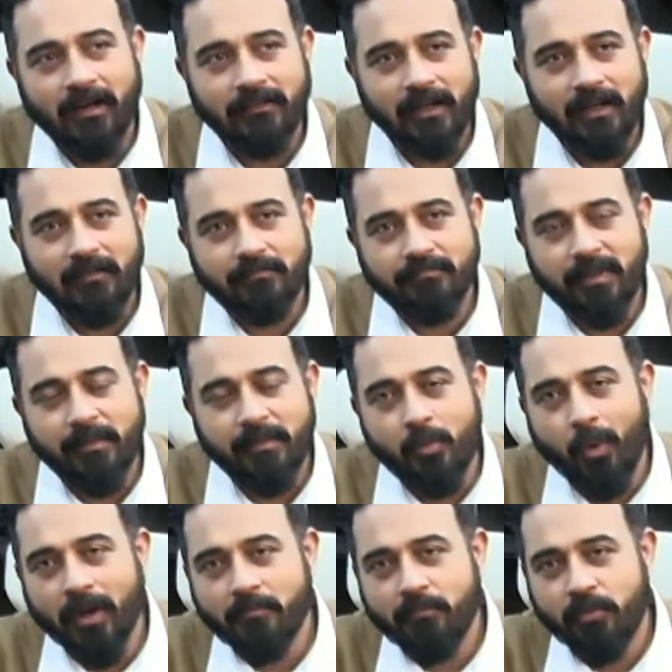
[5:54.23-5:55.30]
maybe
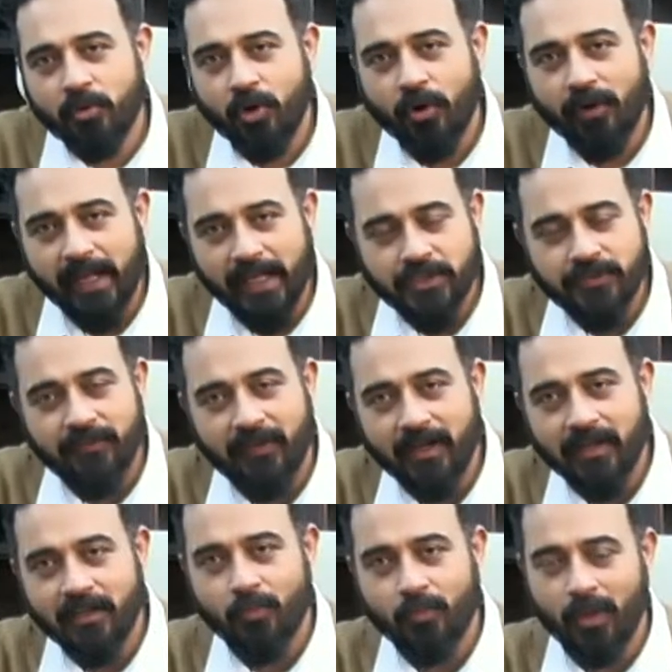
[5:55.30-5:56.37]
one book on hedge
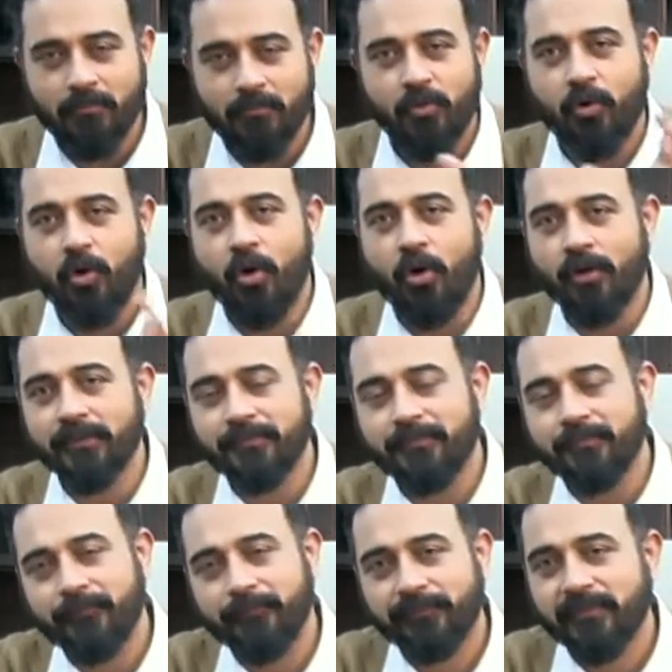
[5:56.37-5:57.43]
fund, one book on
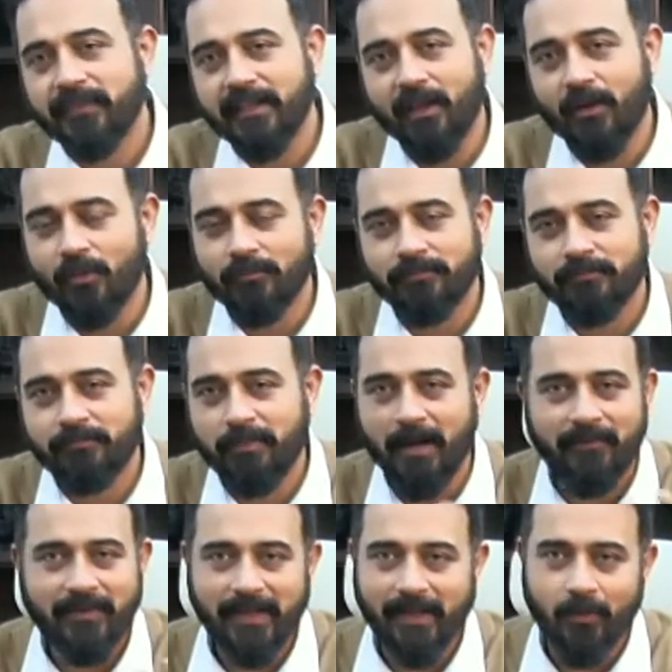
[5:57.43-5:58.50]

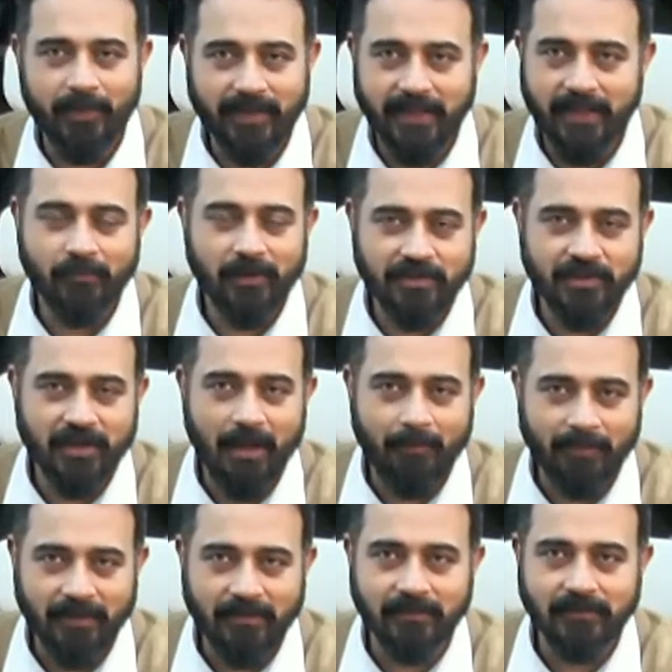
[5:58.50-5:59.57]
private equity, venture
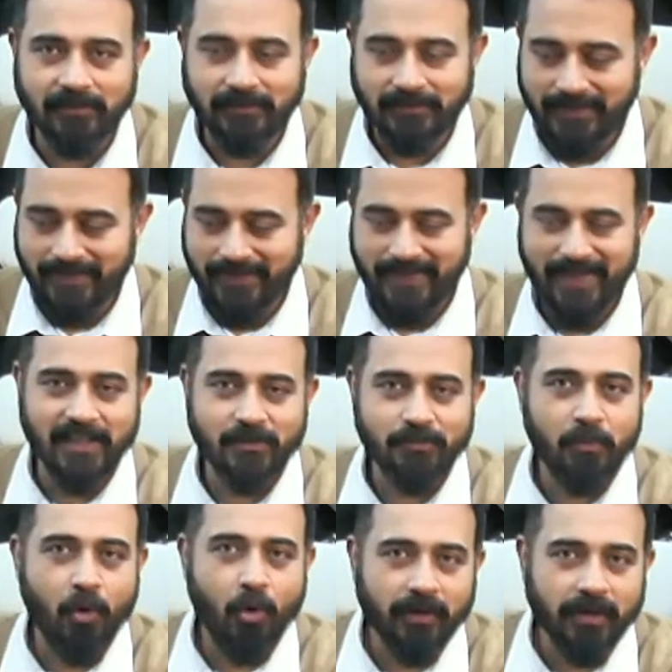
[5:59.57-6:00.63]
capital. Just
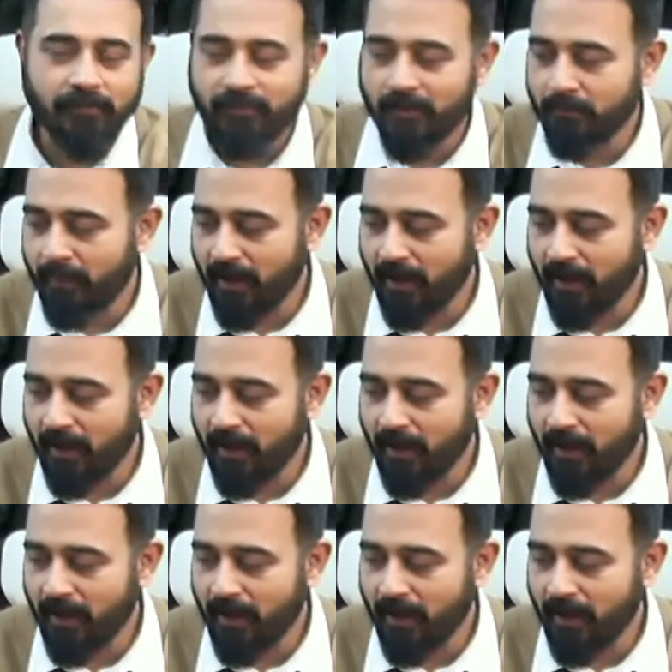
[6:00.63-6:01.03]
explore different parts